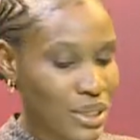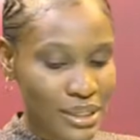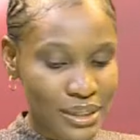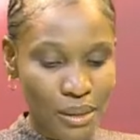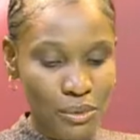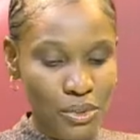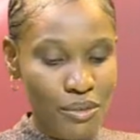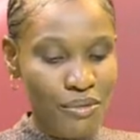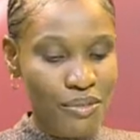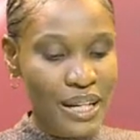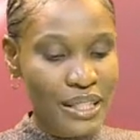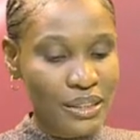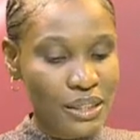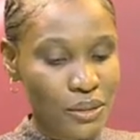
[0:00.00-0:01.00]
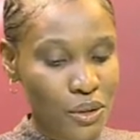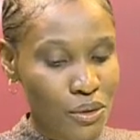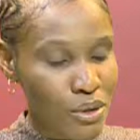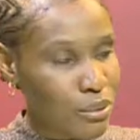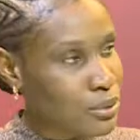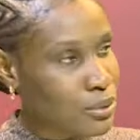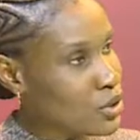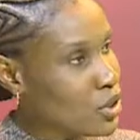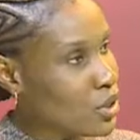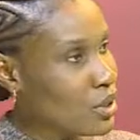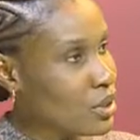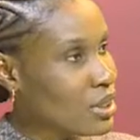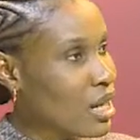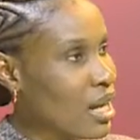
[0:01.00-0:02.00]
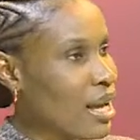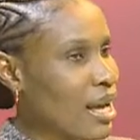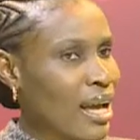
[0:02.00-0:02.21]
in terms of fighting corruption